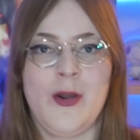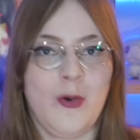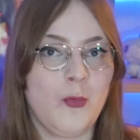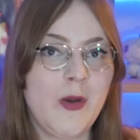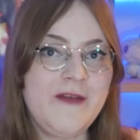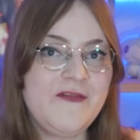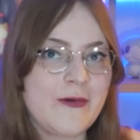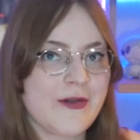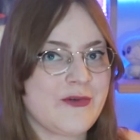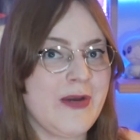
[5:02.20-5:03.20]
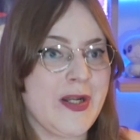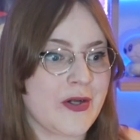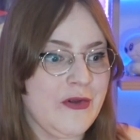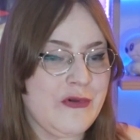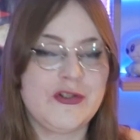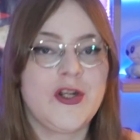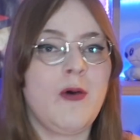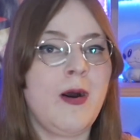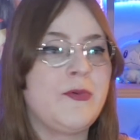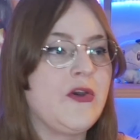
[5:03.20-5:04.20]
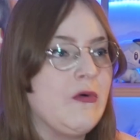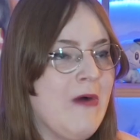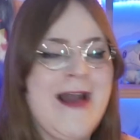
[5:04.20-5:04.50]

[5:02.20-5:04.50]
What if you're a trainer and you just go up to,